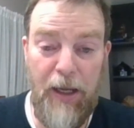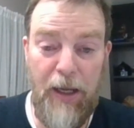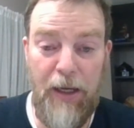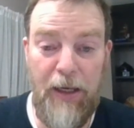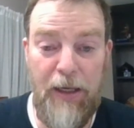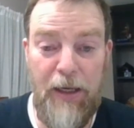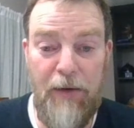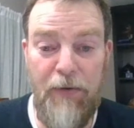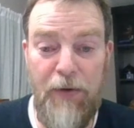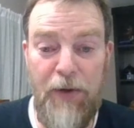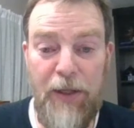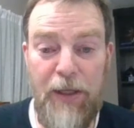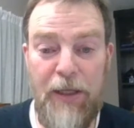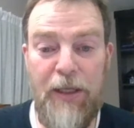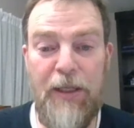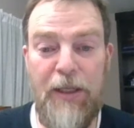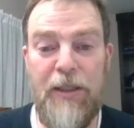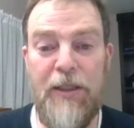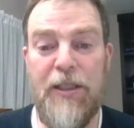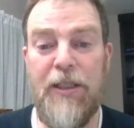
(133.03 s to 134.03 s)
and even
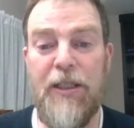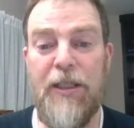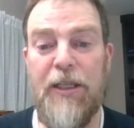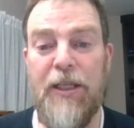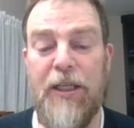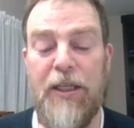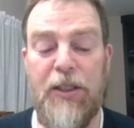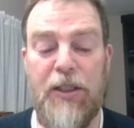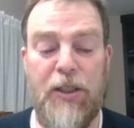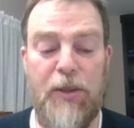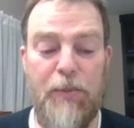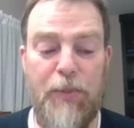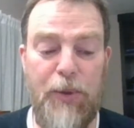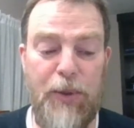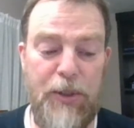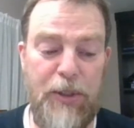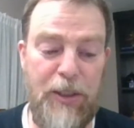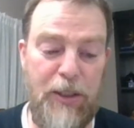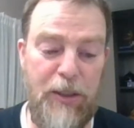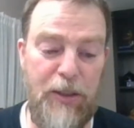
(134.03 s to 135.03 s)
the installation
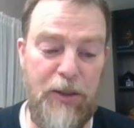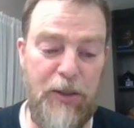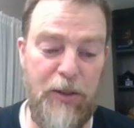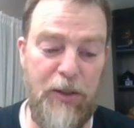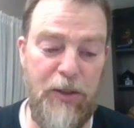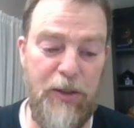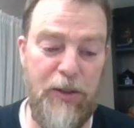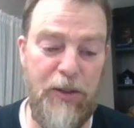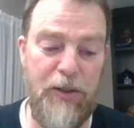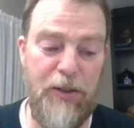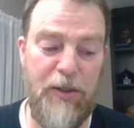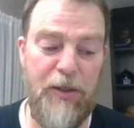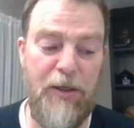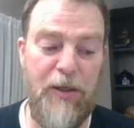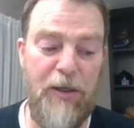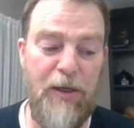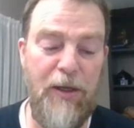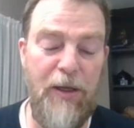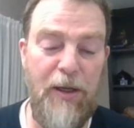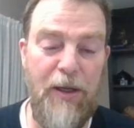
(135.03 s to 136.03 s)
procedures.
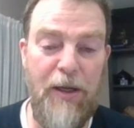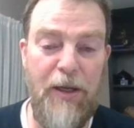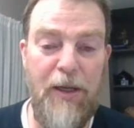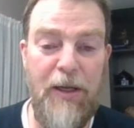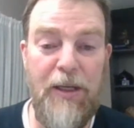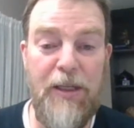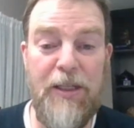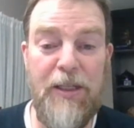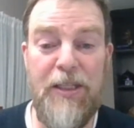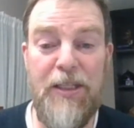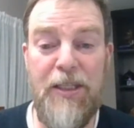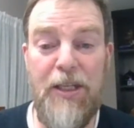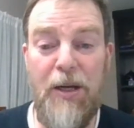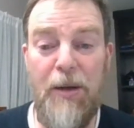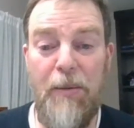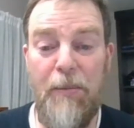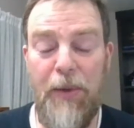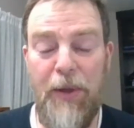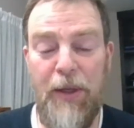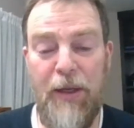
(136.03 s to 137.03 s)

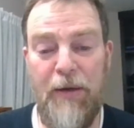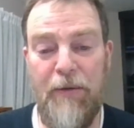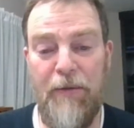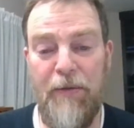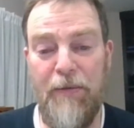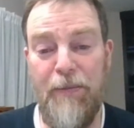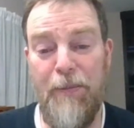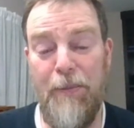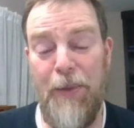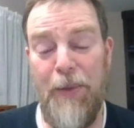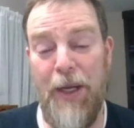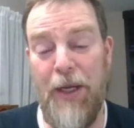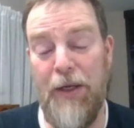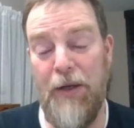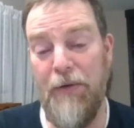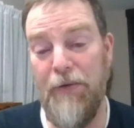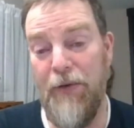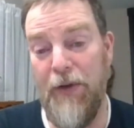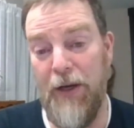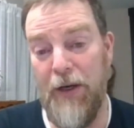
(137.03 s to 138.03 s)
Some
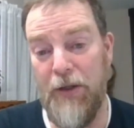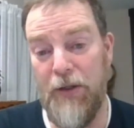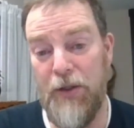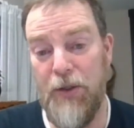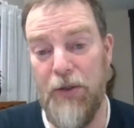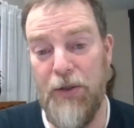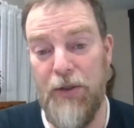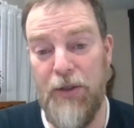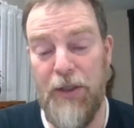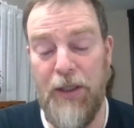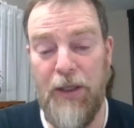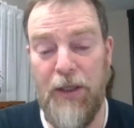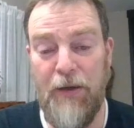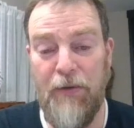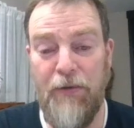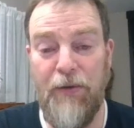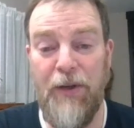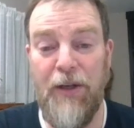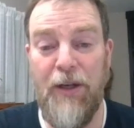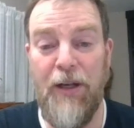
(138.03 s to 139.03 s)
manufacturers
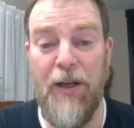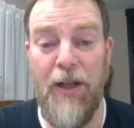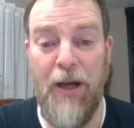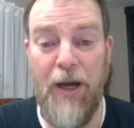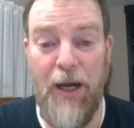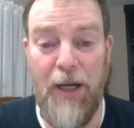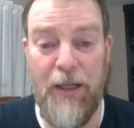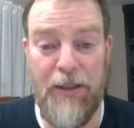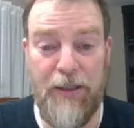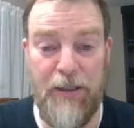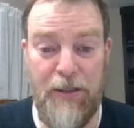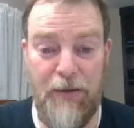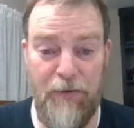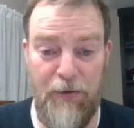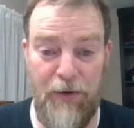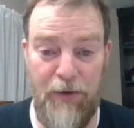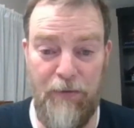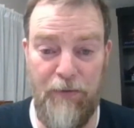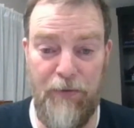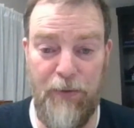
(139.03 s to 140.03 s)
give lots
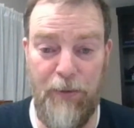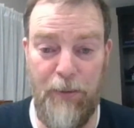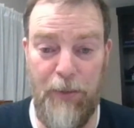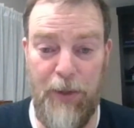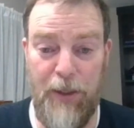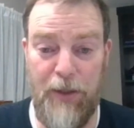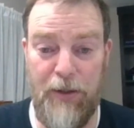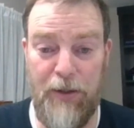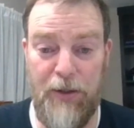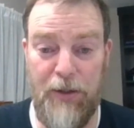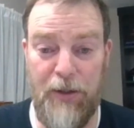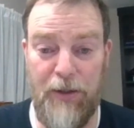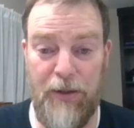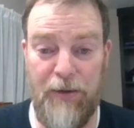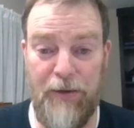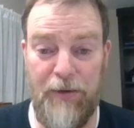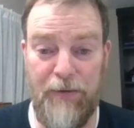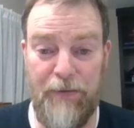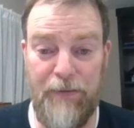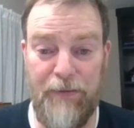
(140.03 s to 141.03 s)
of information
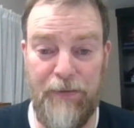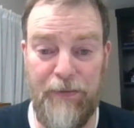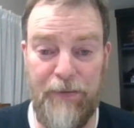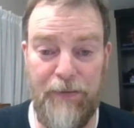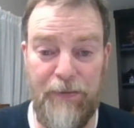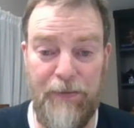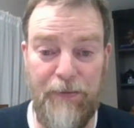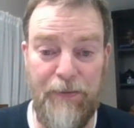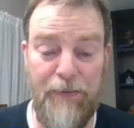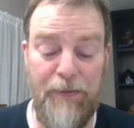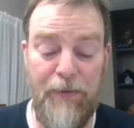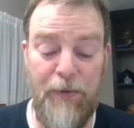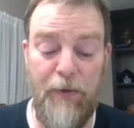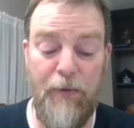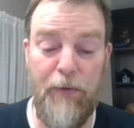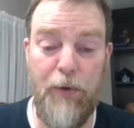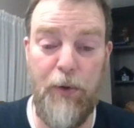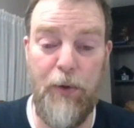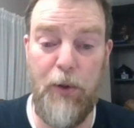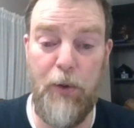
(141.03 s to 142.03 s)

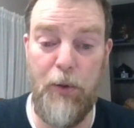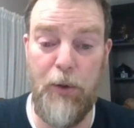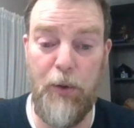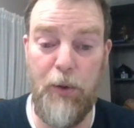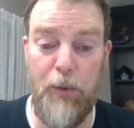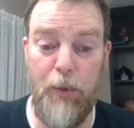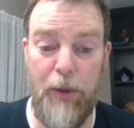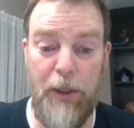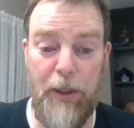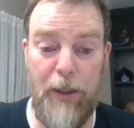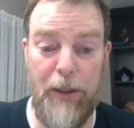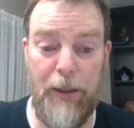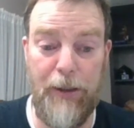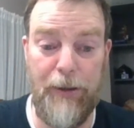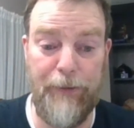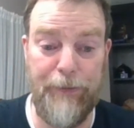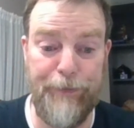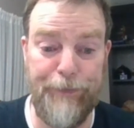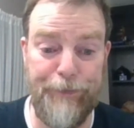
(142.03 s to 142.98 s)
for you to read.